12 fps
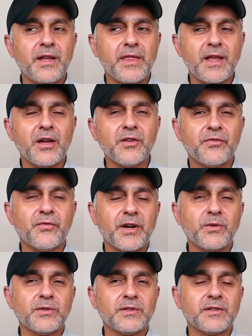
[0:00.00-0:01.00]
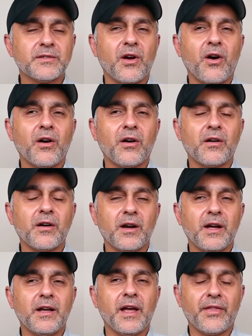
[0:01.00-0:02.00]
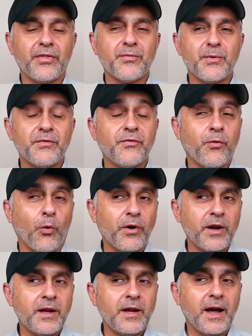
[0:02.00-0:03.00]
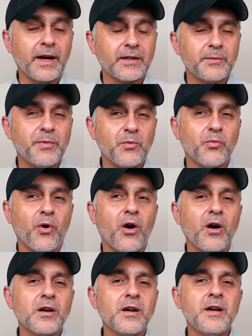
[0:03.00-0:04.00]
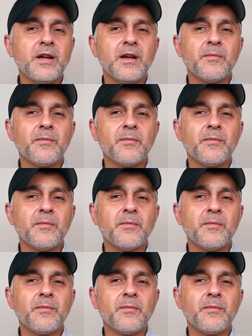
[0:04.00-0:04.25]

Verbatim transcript: and now the fragrances are at 340 I could be wrong